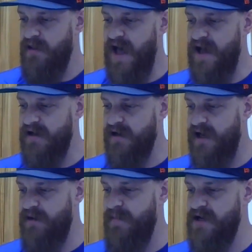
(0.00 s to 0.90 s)
Then
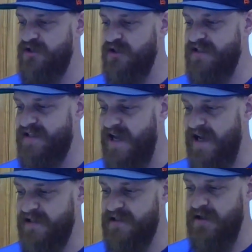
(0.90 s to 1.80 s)
in measure
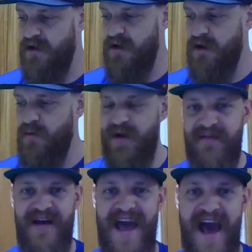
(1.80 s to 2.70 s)
6, we
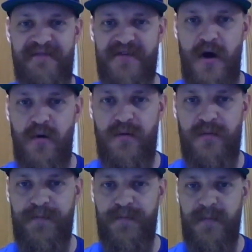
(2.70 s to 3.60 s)
have a half note
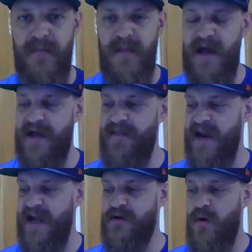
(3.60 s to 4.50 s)
and
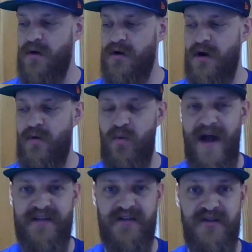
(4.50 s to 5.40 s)
then a quarter note
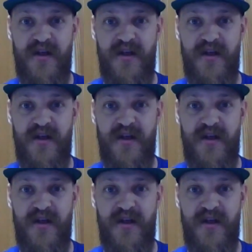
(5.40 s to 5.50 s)
rest.